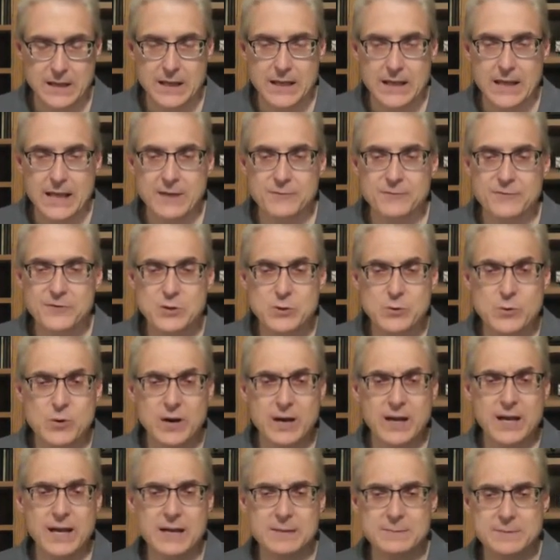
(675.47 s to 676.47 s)
If you
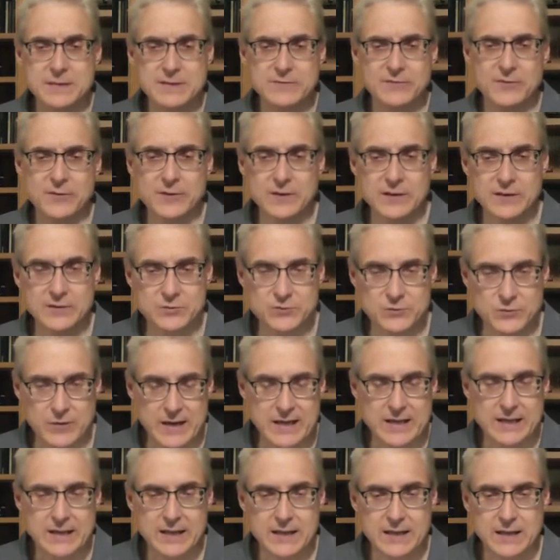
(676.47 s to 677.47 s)
are coming for a
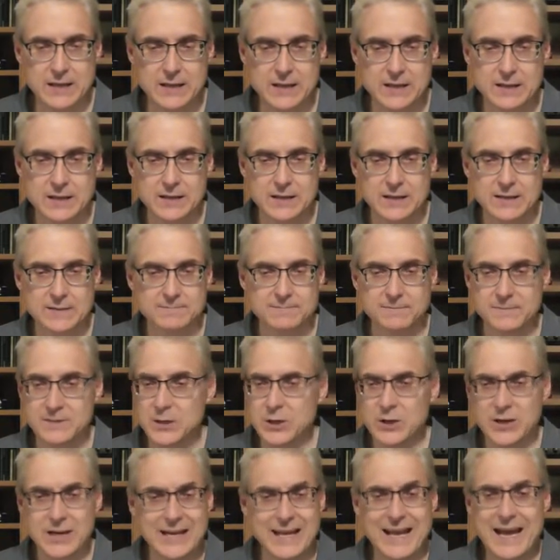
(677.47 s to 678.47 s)
drink,
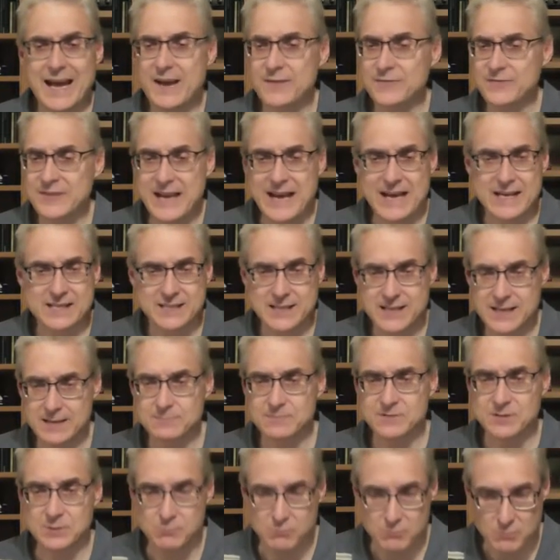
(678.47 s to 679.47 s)
you're going to have to ask
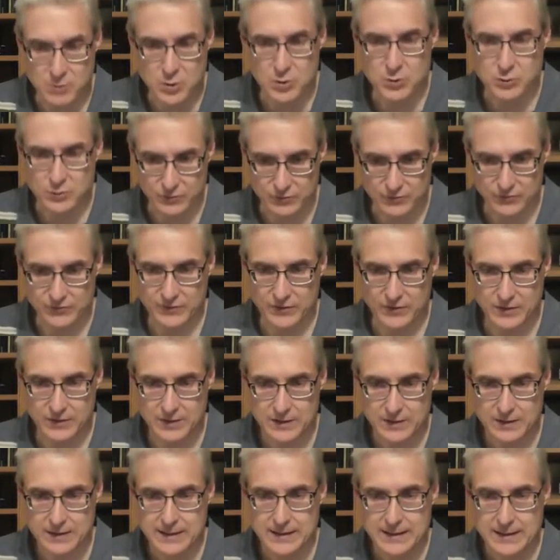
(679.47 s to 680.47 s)
him to move.
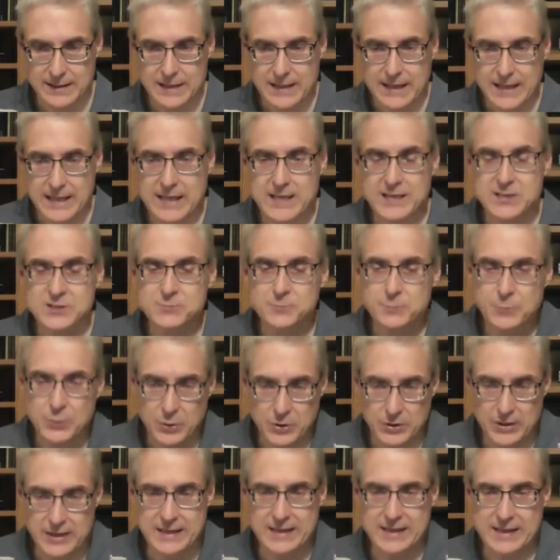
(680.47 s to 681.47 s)
He is
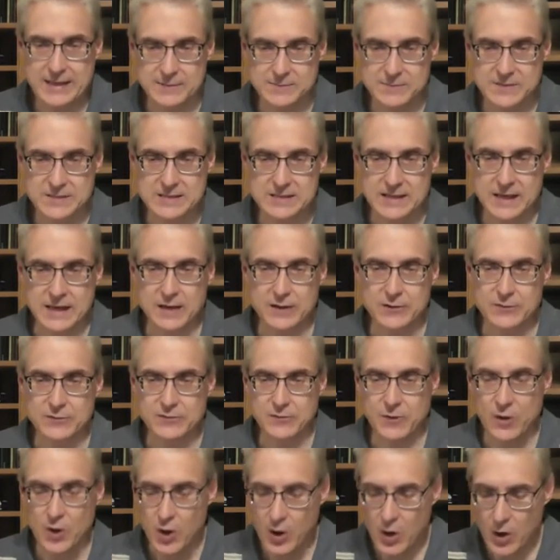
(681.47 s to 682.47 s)
putting
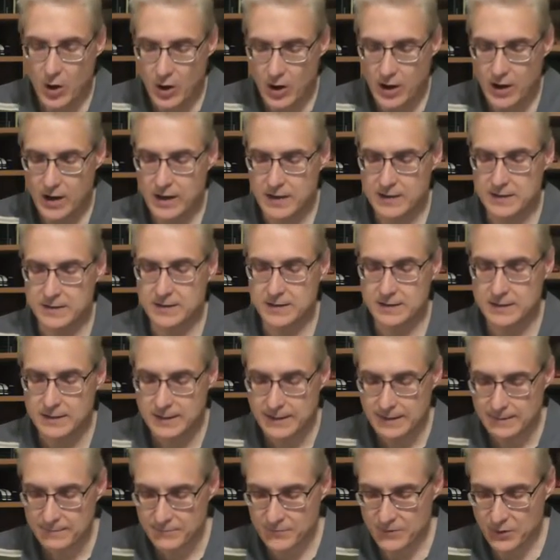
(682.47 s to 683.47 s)
himself on
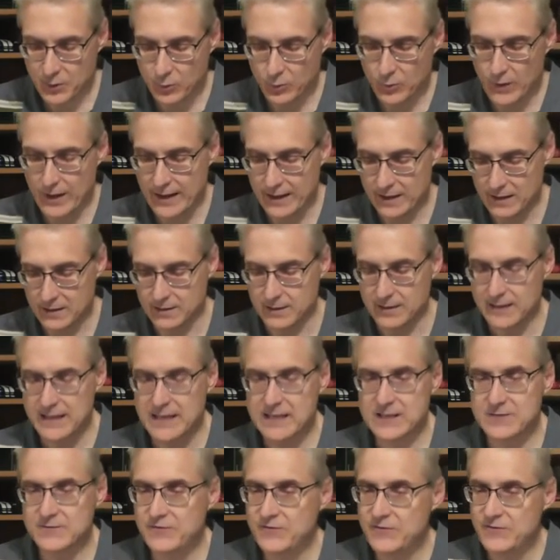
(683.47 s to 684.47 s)
the well.
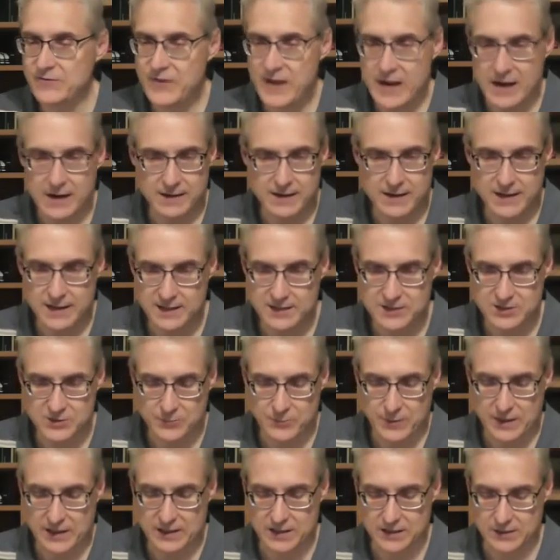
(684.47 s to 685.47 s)
He's very
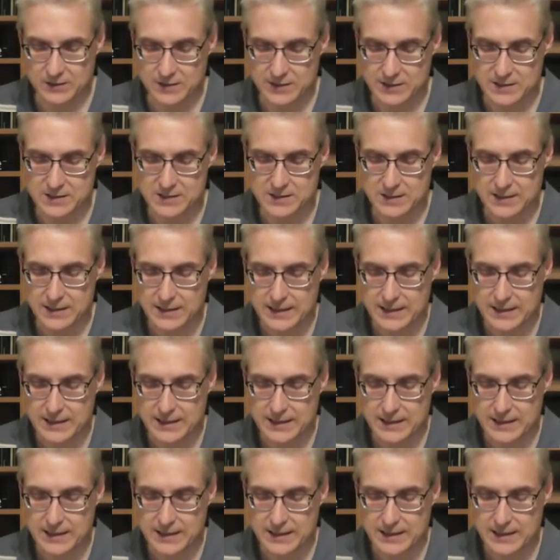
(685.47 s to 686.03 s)
conspicuous.